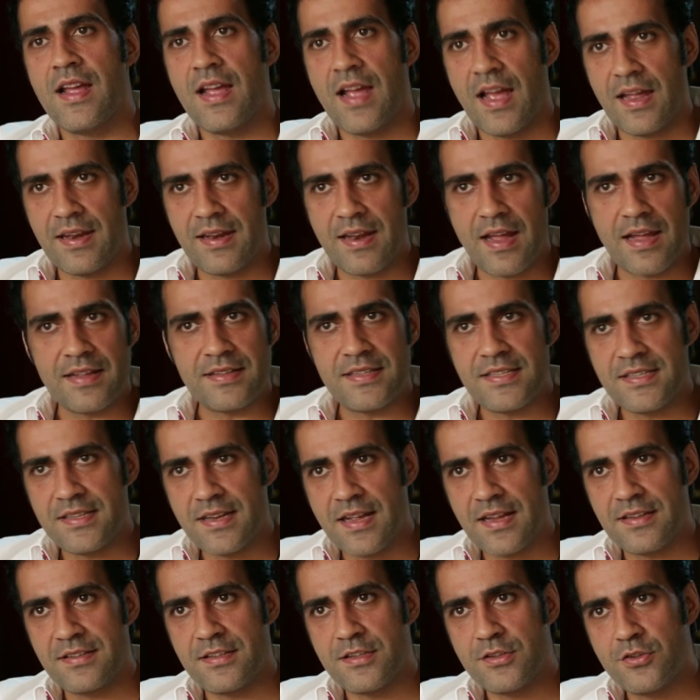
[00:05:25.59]
and
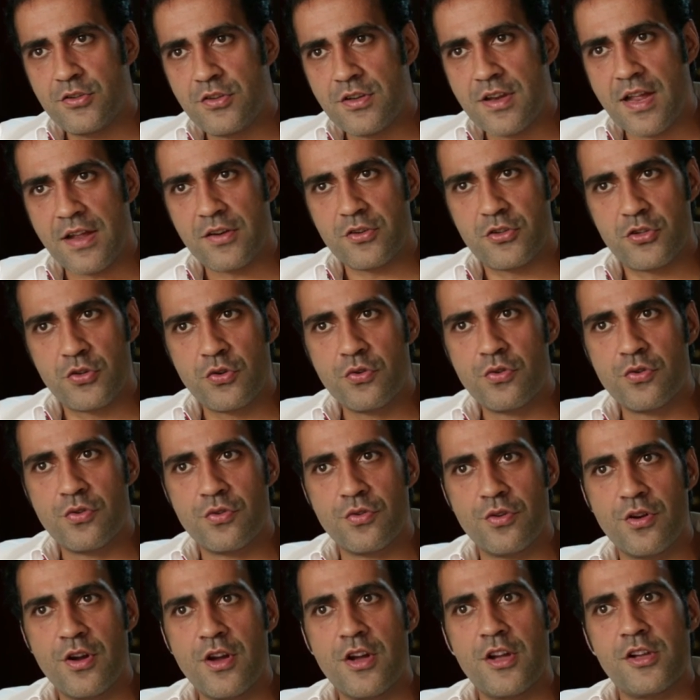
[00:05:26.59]

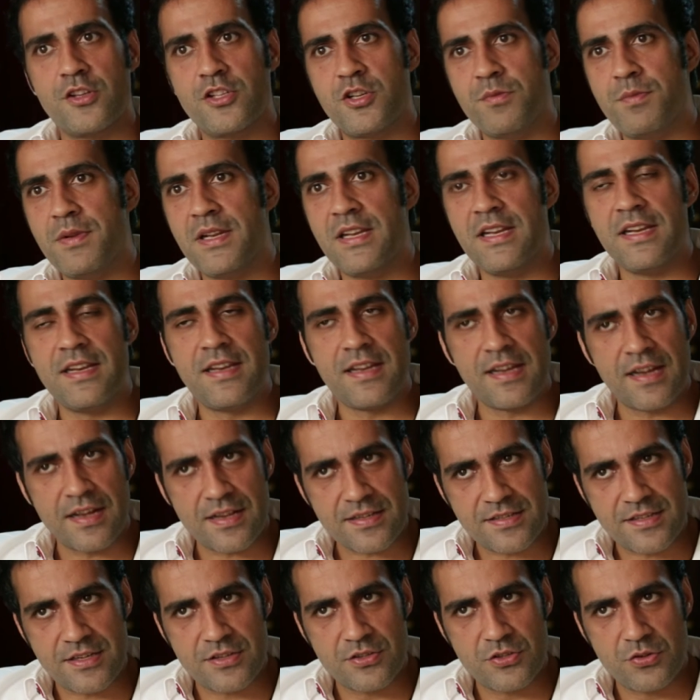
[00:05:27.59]
1992 to be leading
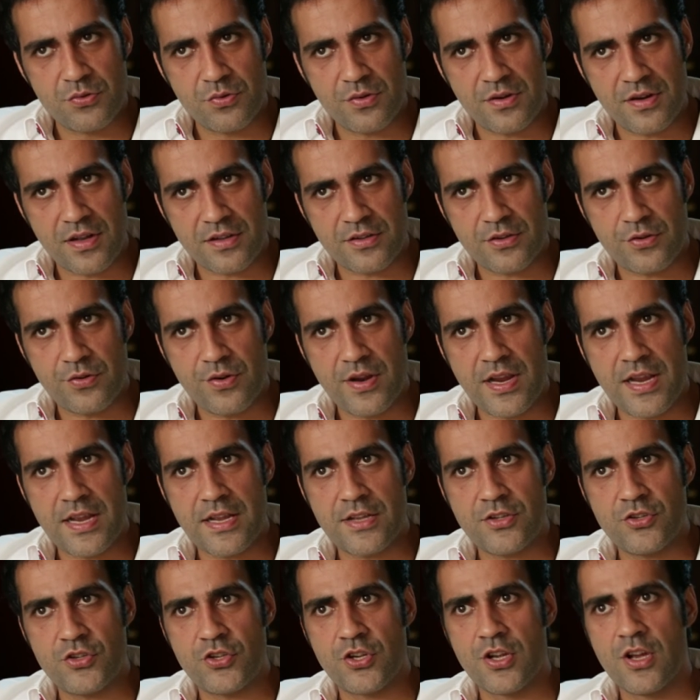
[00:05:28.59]
us into another
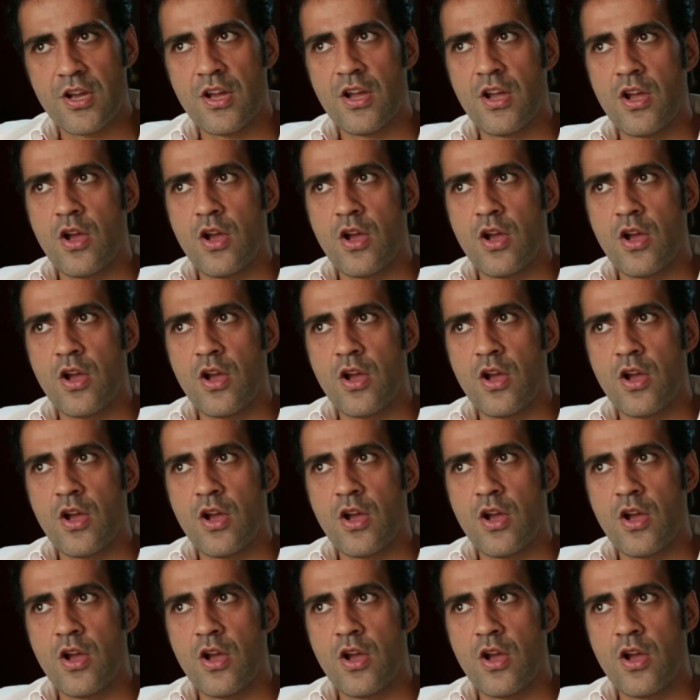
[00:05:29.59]
age,